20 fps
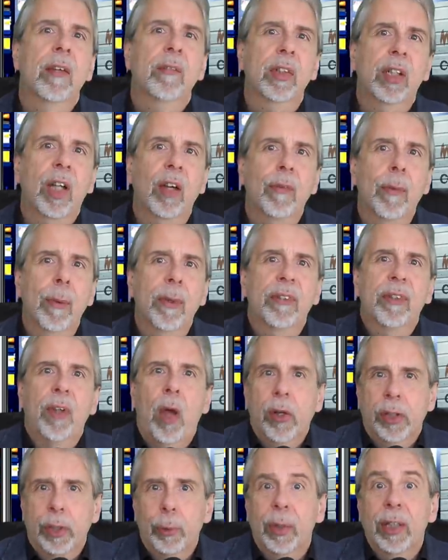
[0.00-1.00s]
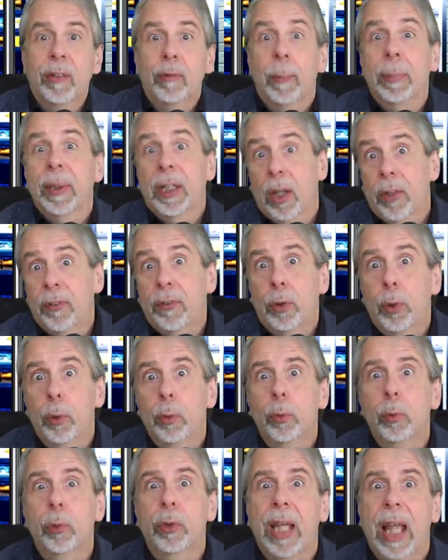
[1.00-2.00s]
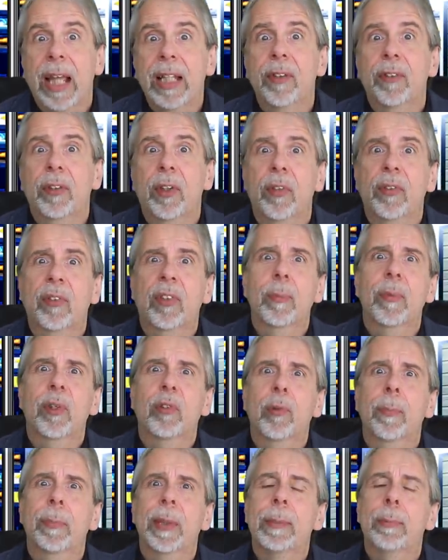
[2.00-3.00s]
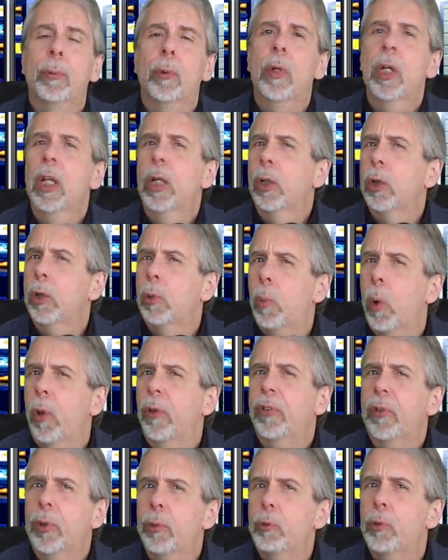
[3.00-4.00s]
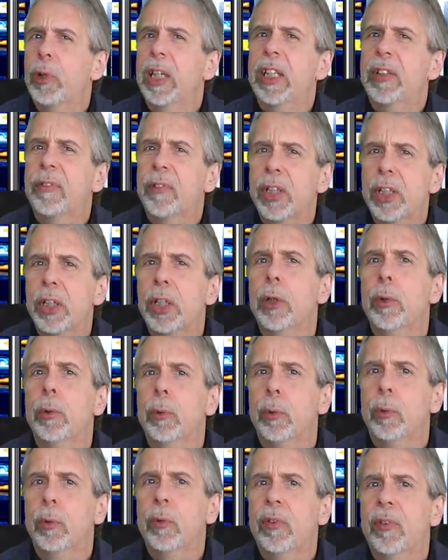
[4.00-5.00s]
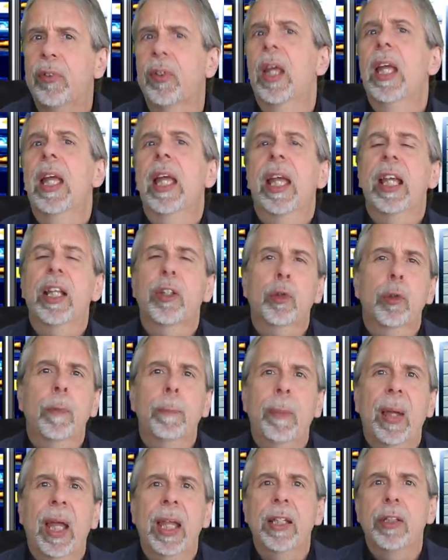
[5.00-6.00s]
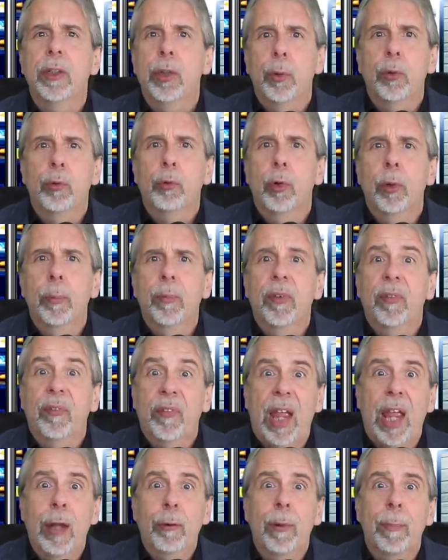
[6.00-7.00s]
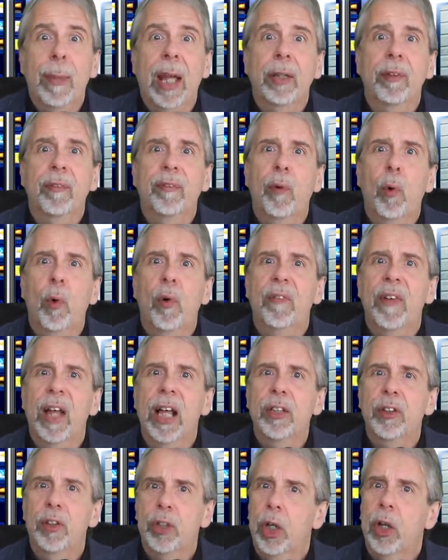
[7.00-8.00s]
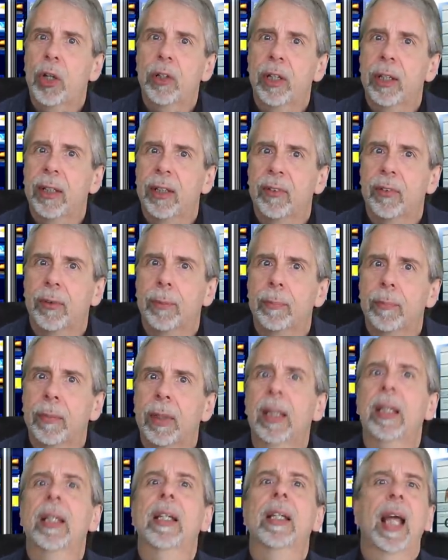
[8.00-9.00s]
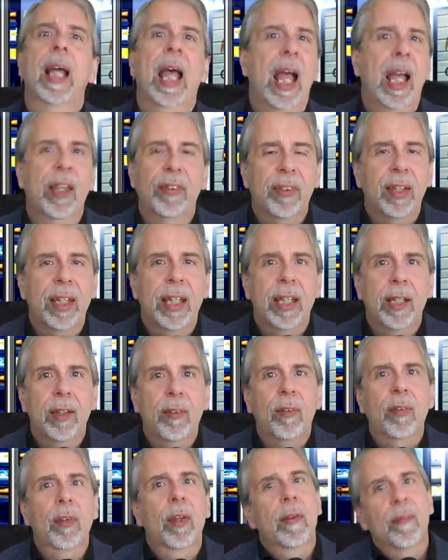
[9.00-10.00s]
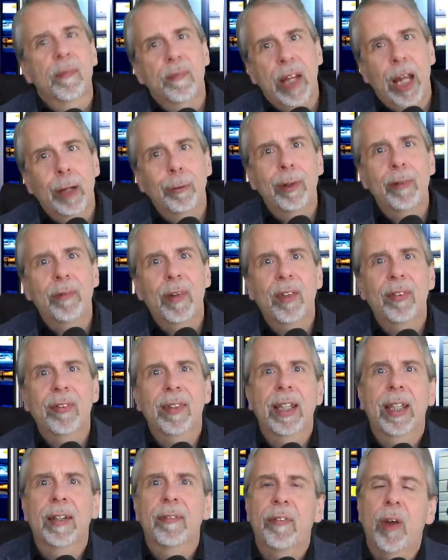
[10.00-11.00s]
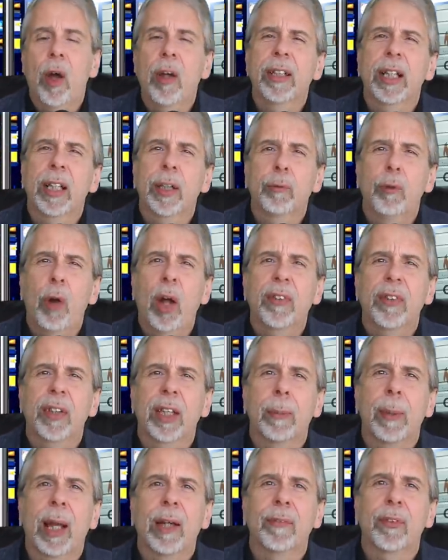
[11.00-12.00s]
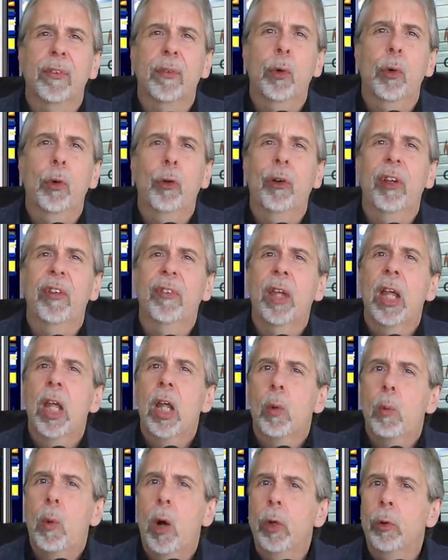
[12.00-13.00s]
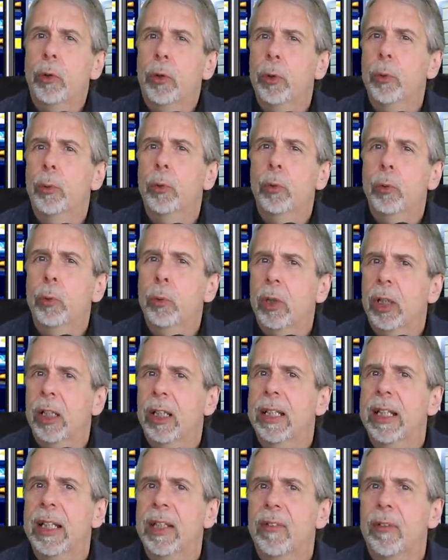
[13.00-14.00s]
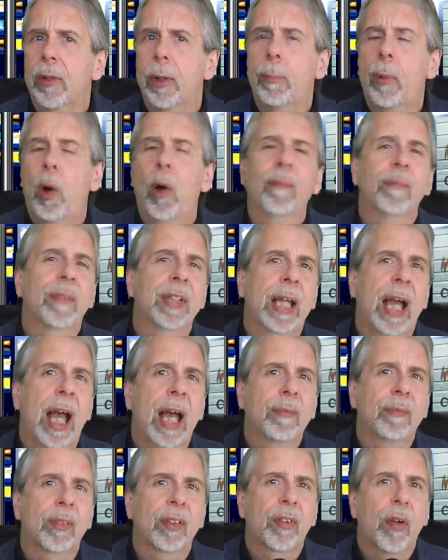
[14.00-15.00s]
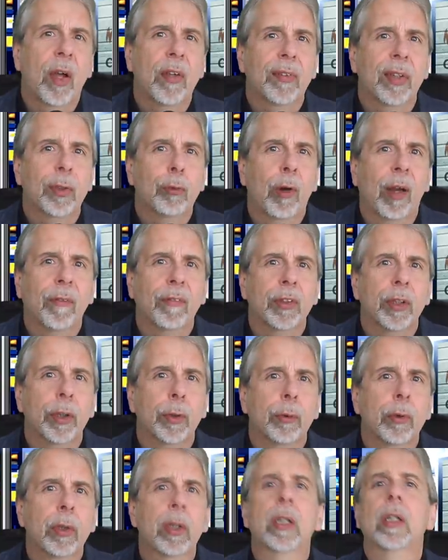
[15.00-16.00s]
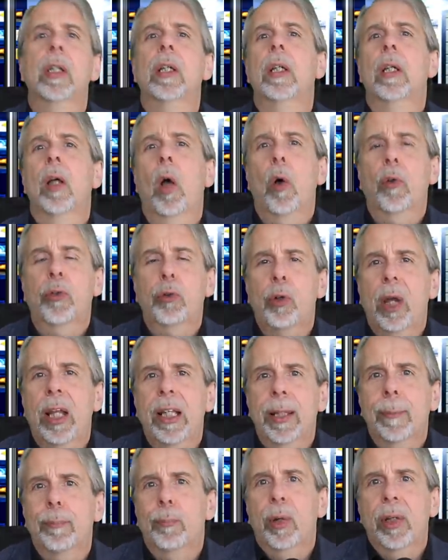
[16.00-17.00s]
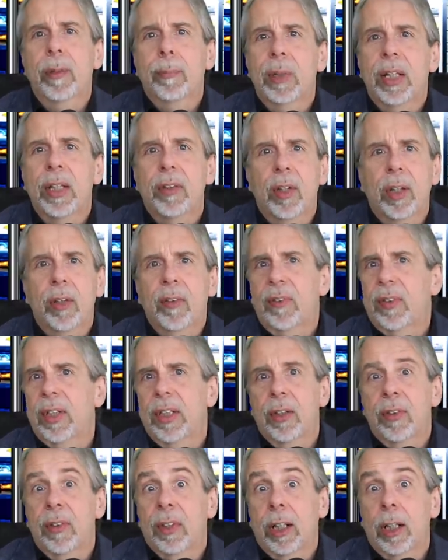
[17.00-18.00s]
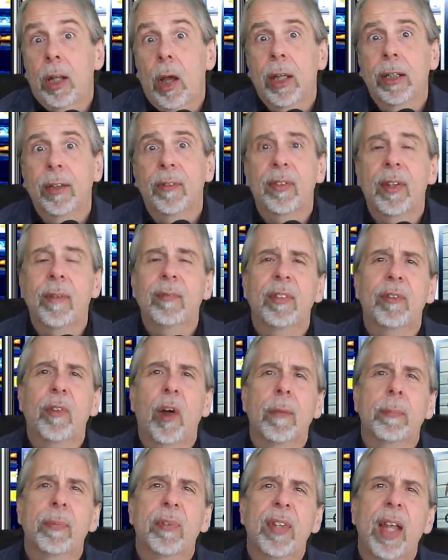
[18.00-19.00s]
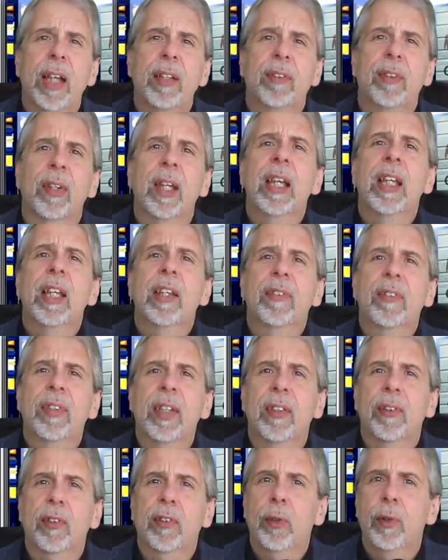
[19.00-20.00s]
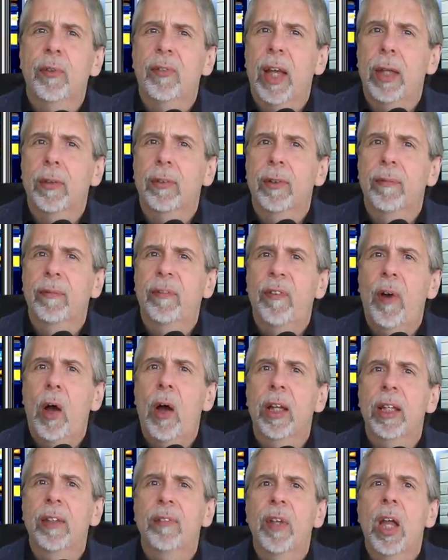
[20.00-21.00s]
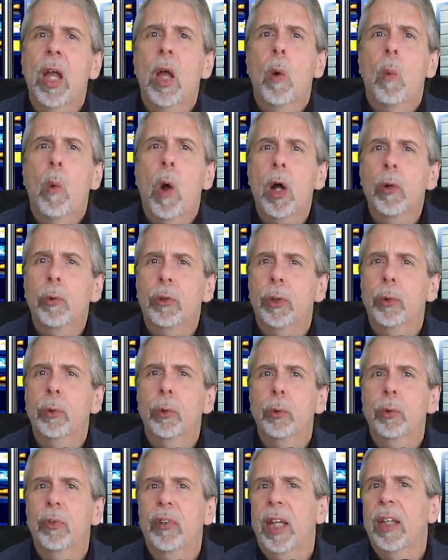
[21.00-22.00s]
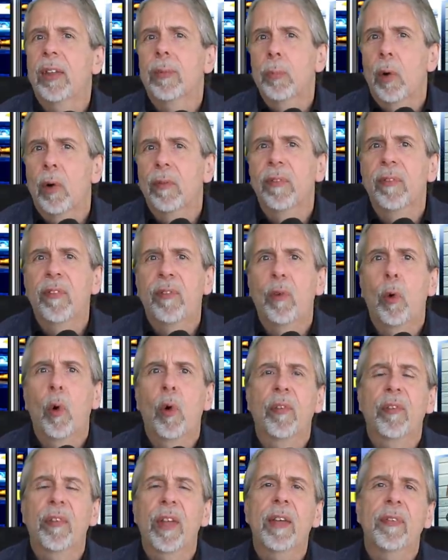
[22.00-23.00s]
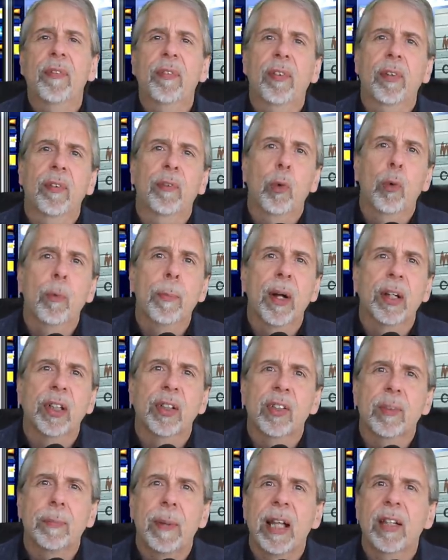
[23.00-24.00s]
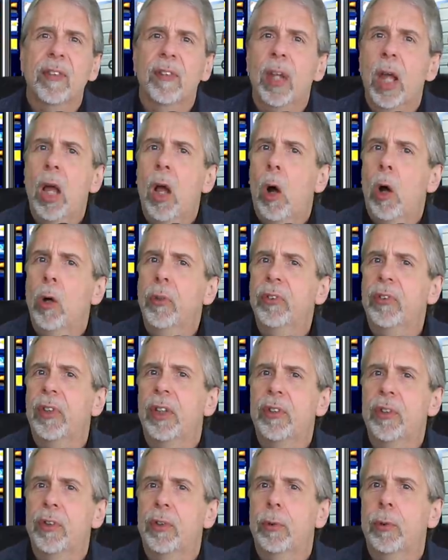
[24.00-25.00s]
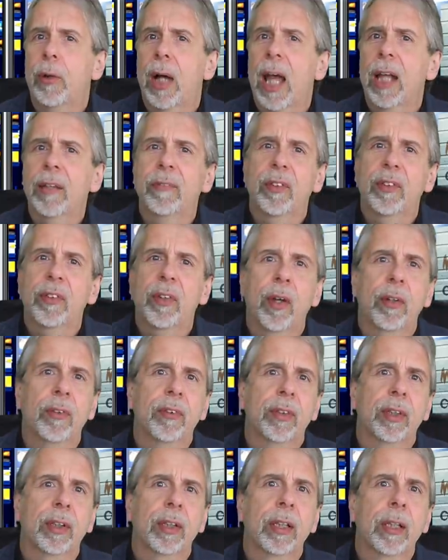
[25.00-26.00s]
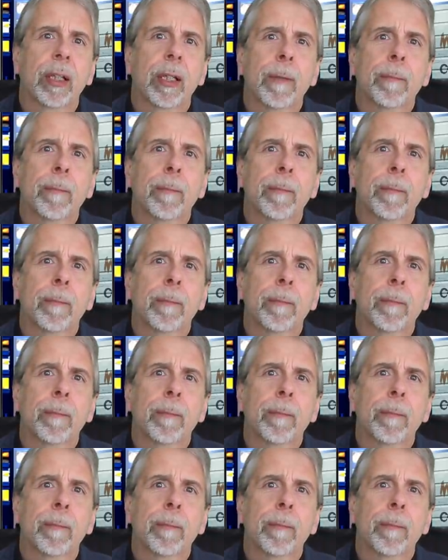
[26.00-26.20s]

The government's arguing that because Google gains customers from people who want to read the news, it should pay newsrooms a fair amount for their journalism. As it is, they're investing in finding and writing about the stories while Google cleans up on the advertising revenue. Australian print media has seen a decline of 75% since 2005, while Google takes more than four fifths of all money spent on digital advertising.